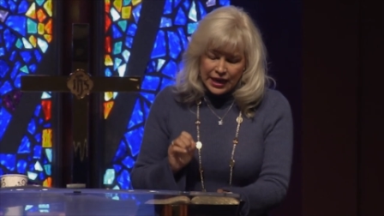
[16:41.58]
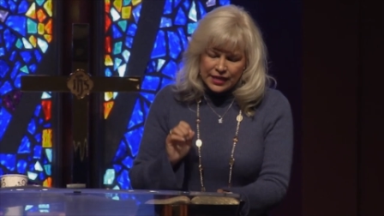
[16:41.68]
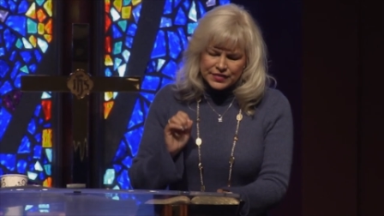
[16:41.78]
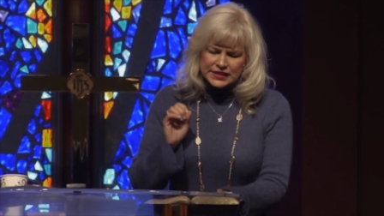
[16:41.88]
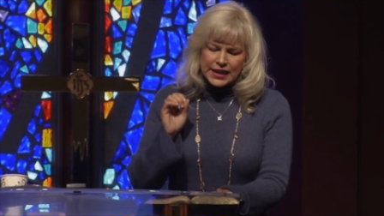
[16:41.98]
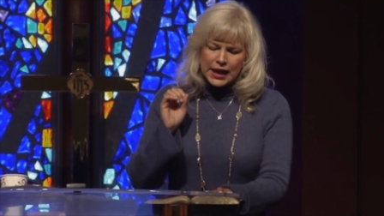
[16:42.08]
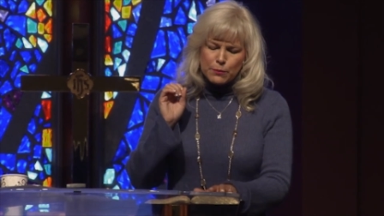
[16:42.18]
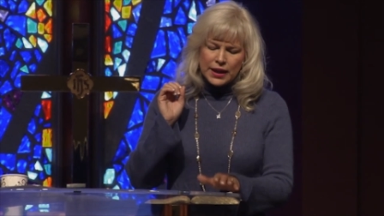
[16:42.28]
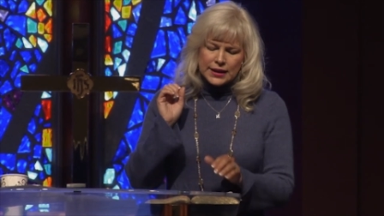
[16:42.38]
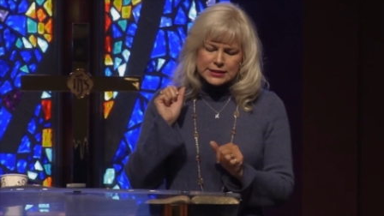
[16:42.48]
that they
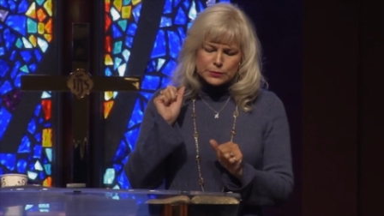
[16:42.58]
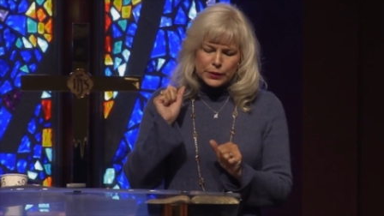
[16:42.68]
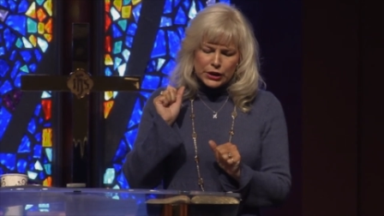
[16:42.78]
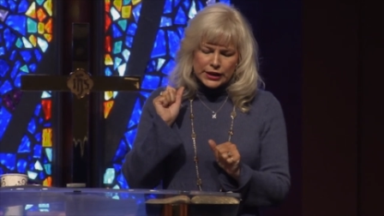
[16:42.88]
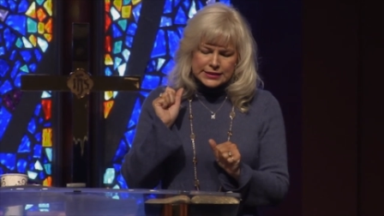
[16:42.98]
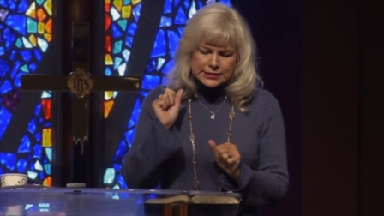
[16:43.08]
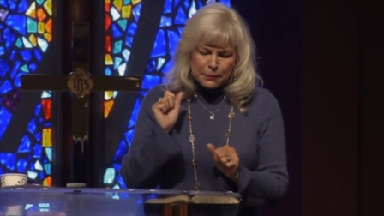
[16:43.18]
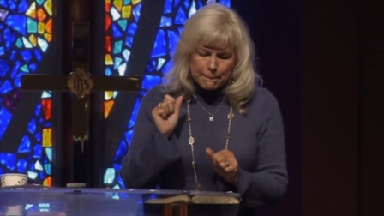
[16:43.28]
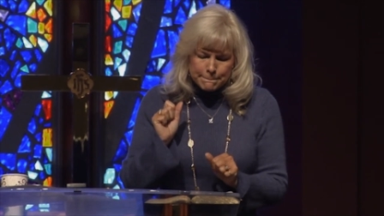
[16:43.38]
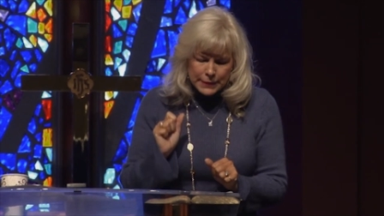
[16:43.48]
may experience
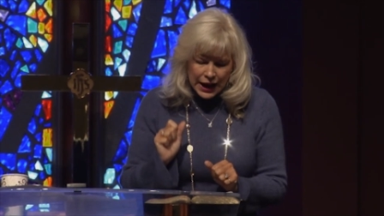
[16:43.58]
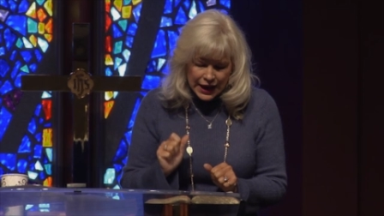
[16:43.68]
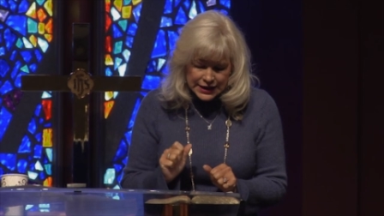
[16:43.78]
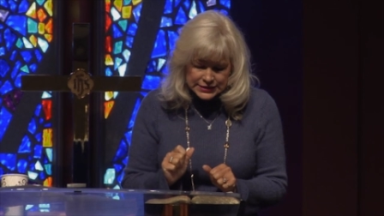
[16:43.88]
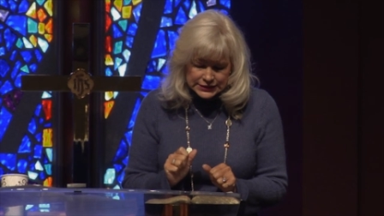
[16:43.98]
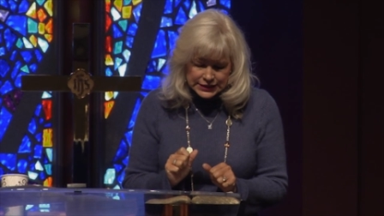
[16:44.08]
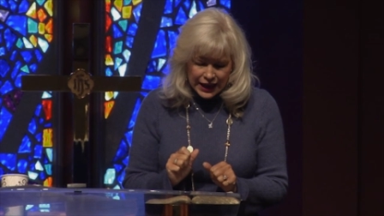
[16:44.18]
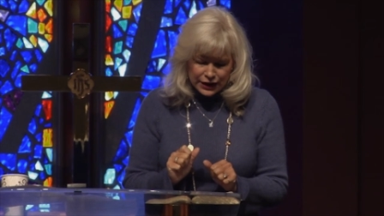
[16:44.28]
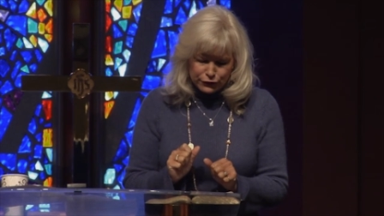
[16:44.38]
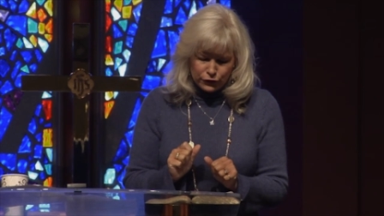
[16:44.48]
my
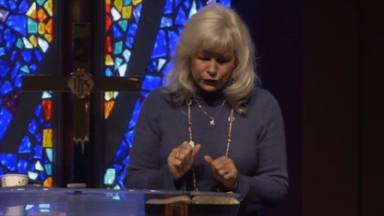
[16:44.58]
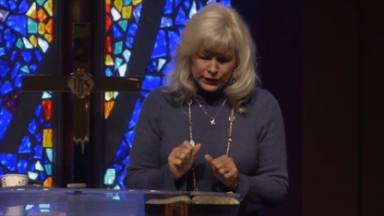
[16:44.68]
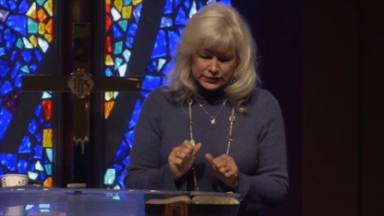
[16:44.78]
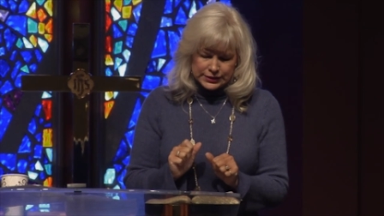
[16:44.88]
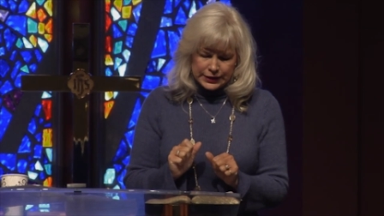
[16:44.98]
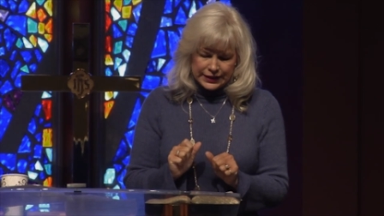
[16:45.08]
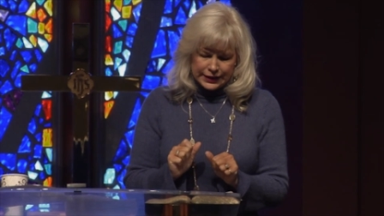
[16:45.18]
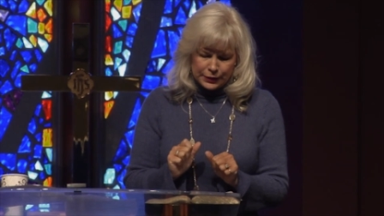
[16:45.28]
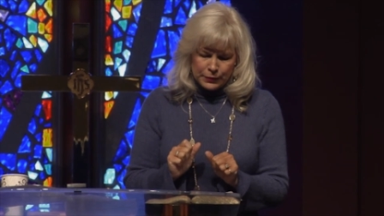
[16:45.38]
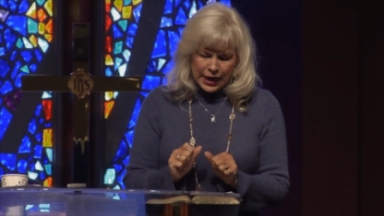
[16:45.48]
delight fulfilled in
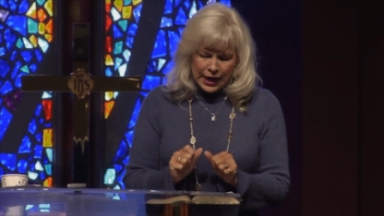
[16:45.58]
them,